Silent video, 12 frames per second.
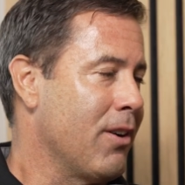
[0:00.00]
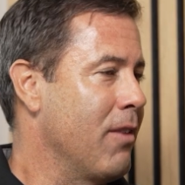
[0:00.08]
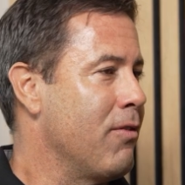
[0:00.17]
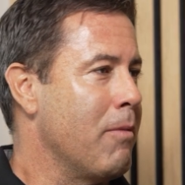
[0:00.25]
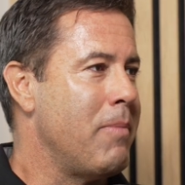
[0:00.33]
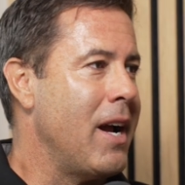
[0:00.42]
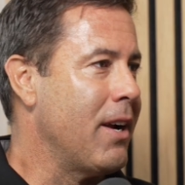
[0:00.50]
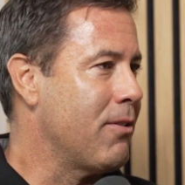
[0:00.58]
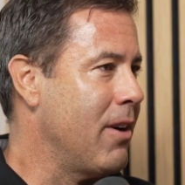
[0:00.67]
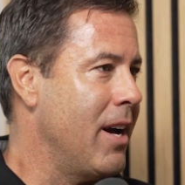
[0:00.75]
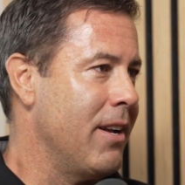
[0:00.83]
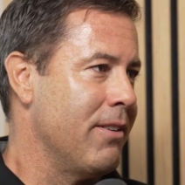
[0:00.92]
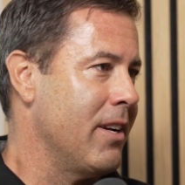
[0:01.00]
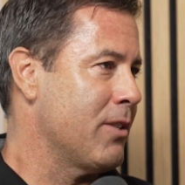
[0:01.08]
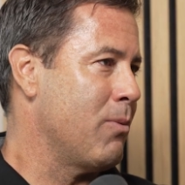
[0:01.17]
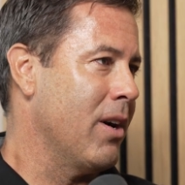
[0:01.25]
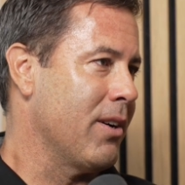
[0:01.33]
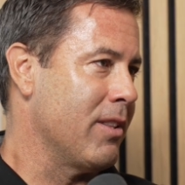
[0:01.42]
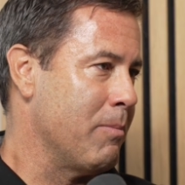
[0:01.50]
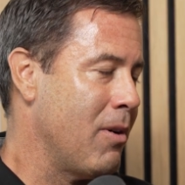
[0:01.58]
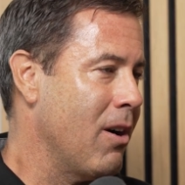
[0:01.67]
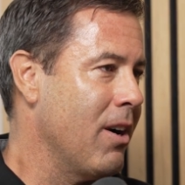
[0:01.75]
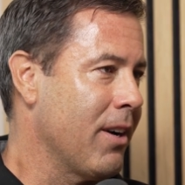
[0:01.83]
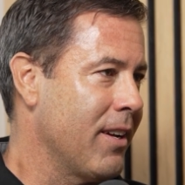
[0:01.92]
or go for a bike ride or a nice walk on the
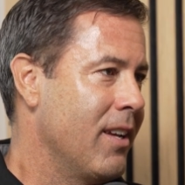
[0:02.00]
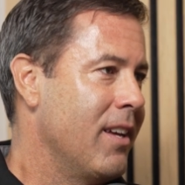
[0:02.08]
park,